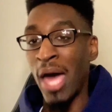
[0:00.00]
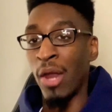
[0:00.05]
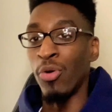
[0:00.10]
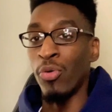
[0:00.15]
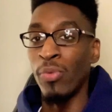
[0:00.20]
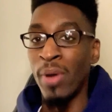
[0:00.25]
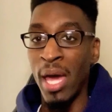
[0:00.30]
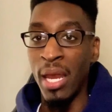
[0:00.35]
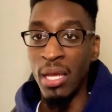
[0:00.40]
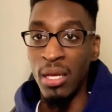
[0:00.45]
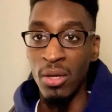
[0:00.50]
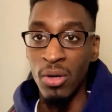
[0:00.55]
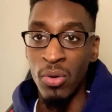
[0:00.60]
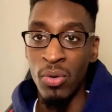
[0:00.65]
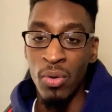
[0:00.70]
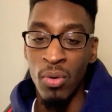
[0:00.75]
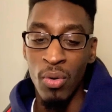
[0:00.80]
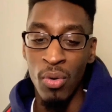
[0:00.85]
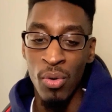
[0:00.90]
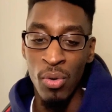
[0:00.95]
ready
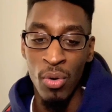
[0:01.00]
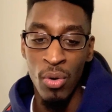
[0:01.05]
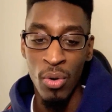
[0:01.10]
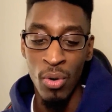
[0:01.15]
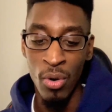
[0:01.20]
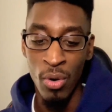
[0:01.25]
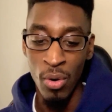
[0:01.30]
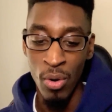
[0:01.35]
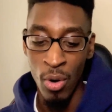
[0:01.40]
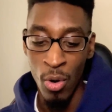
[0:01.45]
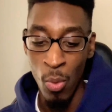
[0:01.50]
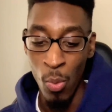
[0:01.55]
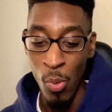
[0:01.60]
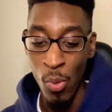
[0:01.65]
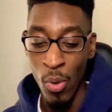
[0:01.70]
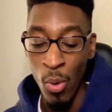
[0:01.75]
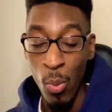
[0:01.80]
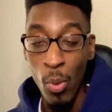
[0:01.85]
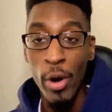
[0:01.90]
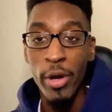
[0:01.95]
or
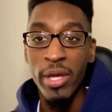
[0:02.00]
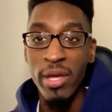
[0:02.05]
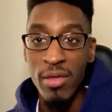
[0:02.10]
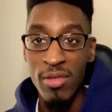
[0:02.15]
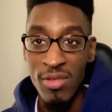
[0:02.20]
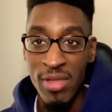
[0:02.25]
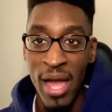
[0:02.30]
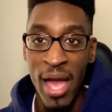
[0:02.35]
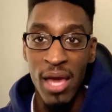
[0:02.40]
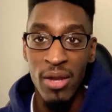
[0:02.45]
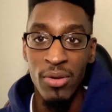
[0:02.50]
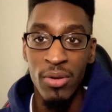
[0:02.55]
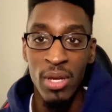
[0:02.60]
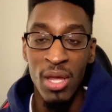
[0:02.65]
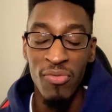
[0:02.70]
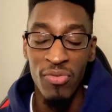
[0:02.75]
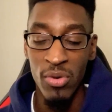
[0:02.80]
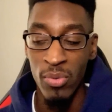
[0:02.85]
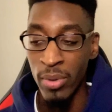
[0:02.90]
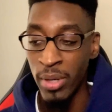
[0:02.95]
working standard,
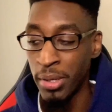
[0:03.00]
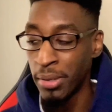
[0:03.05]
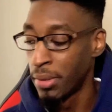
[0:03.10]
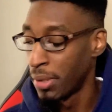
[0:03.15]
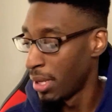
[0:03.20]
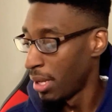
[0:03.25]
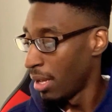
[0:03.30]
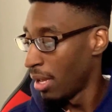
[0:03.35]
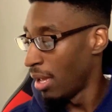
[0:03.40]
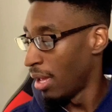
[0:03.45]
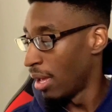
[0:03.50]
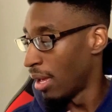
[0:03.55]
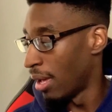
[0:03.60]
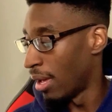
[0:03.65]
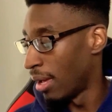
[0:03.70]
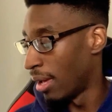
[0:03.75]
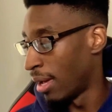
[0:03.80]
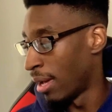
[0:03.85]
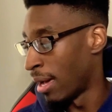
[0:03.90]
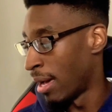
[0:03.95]
if you will.
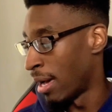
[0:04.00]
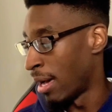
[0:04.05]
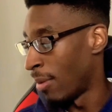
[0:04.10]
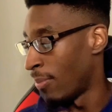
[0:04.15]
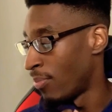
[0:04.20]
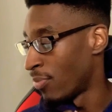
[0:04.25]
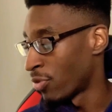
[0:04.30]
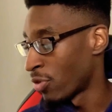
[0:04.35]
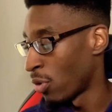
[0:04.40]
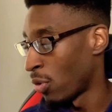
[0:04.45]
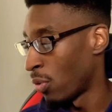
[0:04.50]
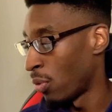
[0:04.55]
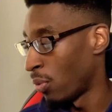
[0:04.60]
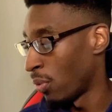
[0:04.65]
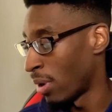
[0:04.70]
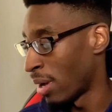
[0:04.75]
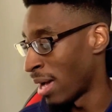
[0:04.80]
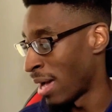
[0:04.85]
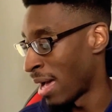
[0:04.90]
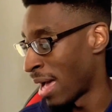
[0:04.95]
So
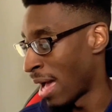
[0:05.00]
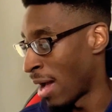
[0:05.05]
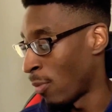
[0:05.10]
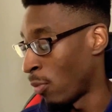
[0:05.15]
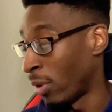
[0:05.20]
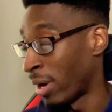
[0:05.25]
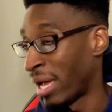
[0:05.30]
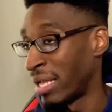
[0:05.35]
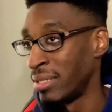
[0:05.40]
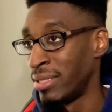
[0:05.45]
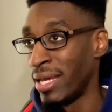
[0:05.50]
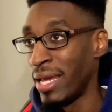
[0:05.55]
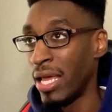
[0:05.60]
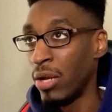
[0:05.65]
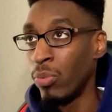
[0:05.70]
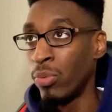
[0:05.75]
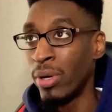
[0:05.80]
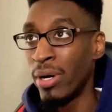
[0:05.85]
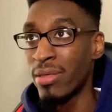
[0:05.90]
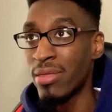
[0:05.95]
what I did
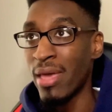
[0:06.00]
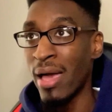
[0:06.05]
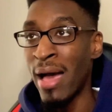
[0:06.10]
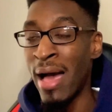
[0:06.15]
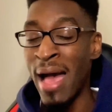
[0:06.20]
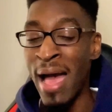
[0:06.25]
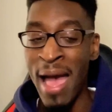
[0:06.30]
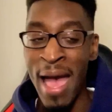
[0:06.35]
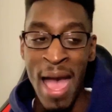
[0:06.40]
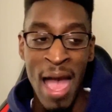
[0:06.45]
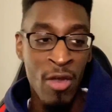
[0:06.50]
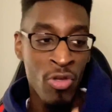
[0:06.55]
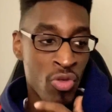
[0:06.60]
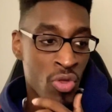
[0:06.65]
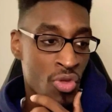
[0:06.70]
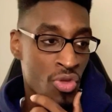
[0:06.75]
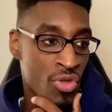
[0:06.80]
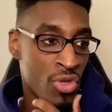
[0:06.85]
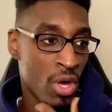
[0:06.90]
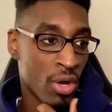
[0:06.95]
was I actually
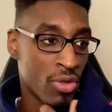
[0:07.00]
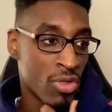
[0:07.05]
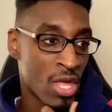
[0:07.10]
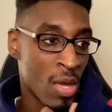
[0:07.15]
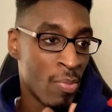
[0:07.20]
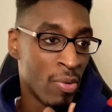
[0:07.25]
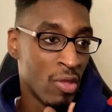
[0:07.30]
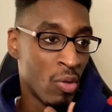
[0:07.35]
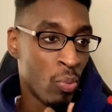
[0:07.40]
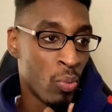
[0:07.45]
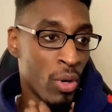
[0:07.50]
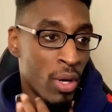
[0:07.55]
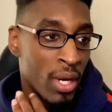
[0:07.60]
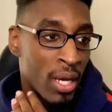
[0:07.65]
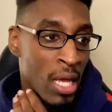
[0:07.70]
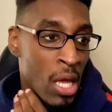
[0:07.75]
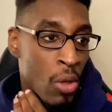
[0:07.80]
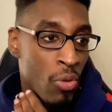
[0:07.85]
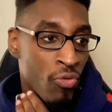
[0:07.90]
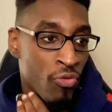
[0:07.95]
took some of the
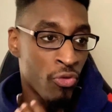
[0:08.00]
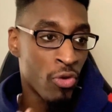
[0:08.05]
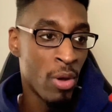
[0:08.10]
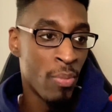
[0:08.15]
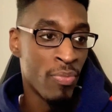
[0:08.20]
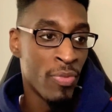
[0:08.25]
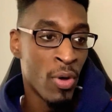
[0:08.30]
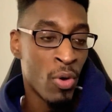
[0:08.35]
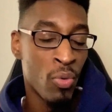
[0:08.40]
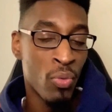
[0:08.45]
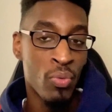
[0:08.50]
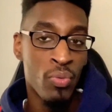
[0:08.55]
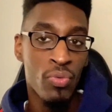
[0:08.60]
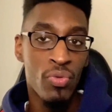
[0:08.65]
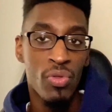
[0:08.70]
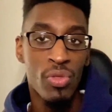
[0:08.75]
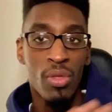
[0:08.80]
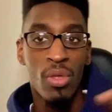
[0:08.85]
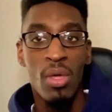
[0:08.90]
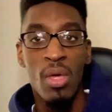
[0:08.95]
workouts from those